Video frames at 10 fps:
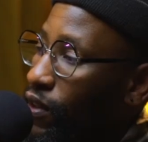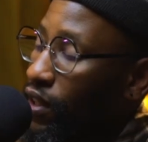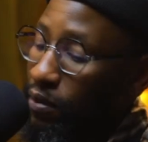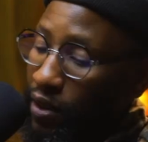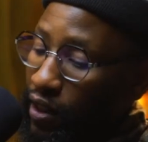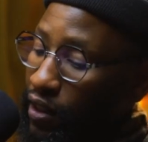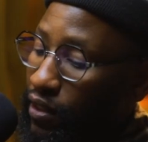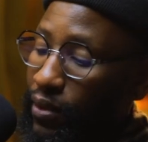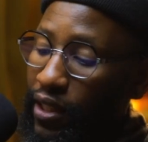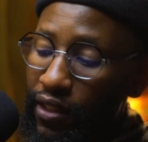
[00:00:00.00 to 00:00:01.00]
want to be
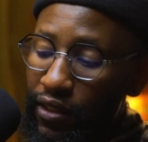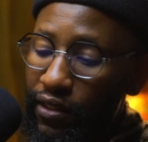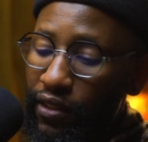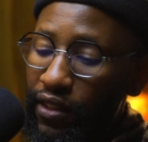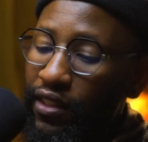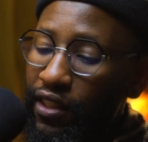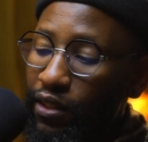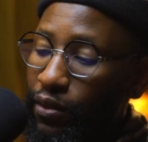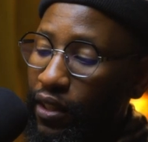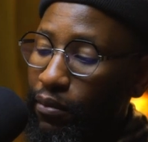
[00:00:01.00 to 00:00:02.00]
single, Michael. It's
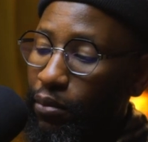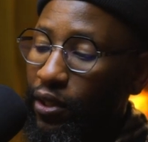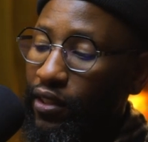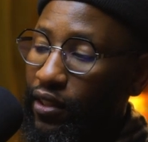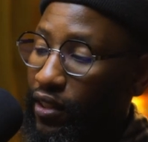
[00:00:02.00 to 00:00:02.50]
just when I'm pissed.